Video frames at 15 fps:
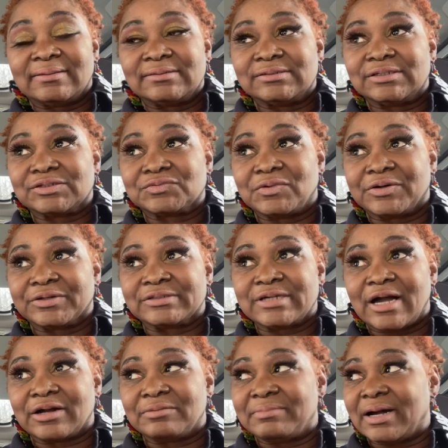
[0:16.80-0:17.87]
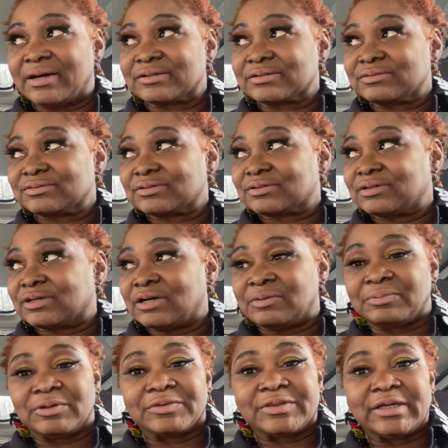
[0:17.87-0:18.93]
Just wanting to talk about a
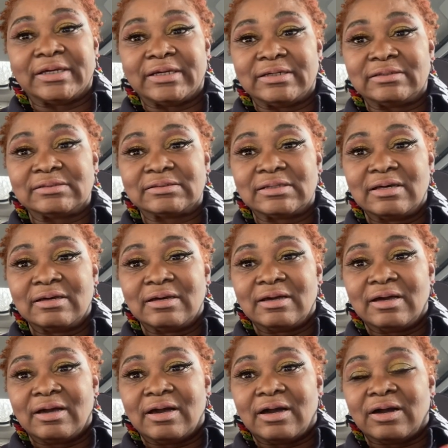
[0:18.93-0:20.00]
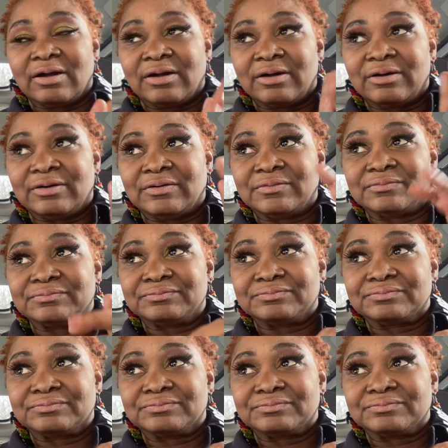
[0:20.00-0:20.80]
couple of things. Um,